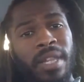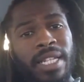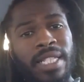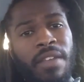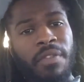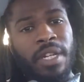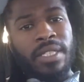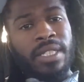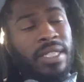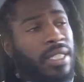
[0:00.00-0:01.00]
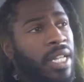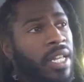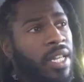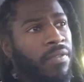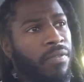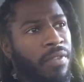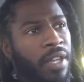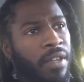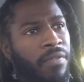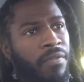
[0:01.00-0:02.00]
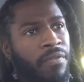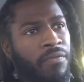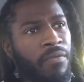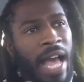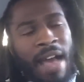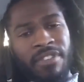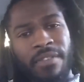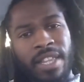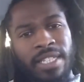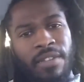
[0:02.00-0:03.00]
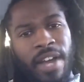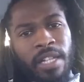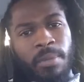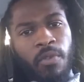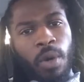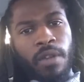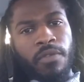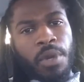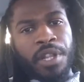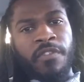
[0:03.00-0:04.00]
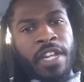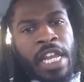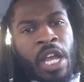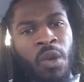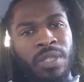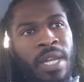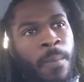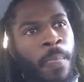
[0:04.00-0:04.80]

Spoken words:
Let's say, for instance, if I've given this advice before in a few other videos,